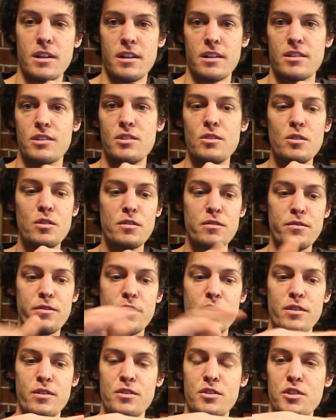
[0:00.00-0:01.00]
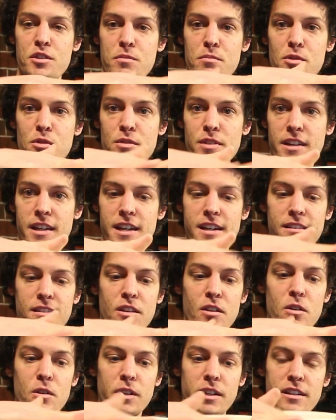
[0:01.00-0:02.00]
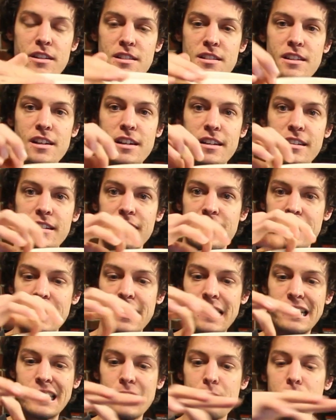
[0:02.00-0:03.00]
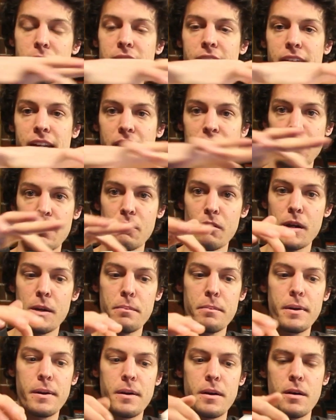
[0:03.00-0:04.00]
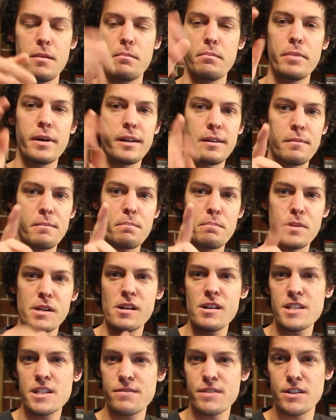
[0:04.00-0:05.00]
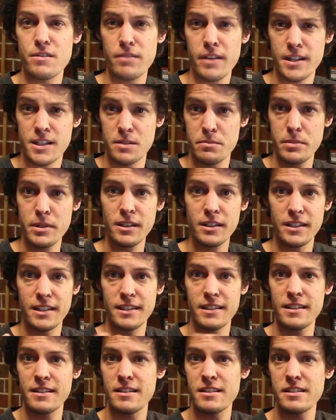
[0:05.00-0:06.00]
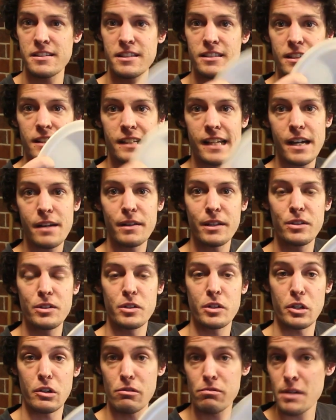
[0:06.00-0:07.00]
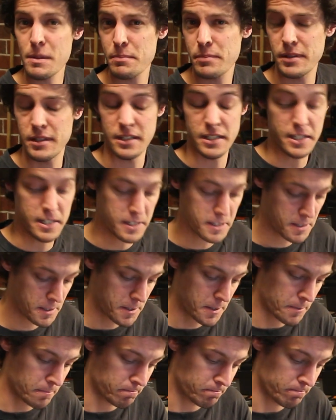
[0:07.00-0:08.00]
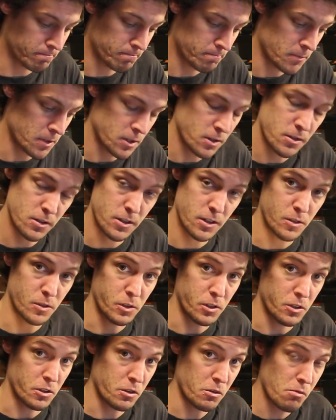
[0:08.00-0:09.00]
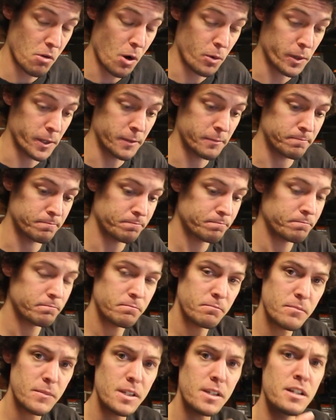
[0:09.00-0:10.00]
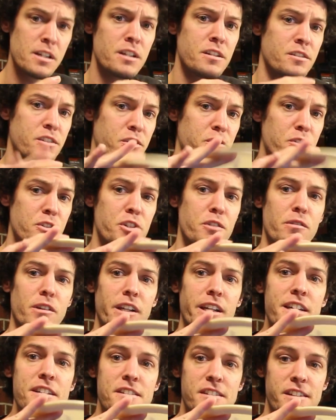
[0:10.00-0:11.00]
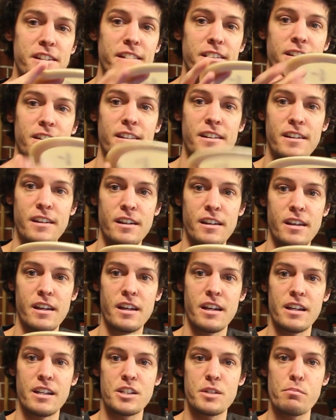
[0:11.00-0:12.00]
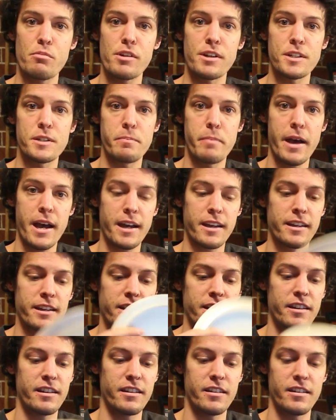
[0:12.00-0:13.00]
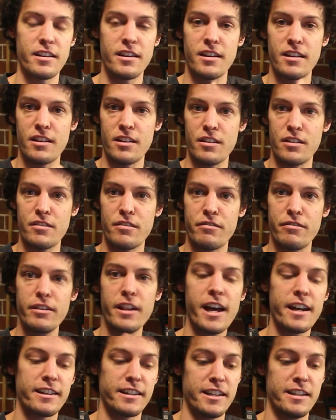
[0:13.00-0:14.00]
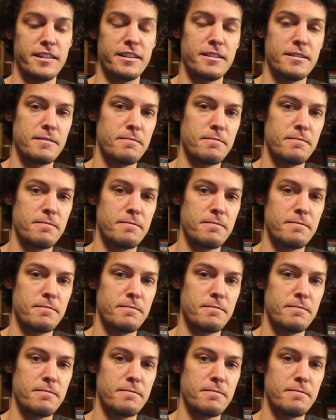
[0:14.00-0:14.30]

sort of smoothing out the whole underside and eliminating the rim, but because of its flexibility, still allowing you to grip the disc in order to throw it, and as soon as you release it, it springs back flat again.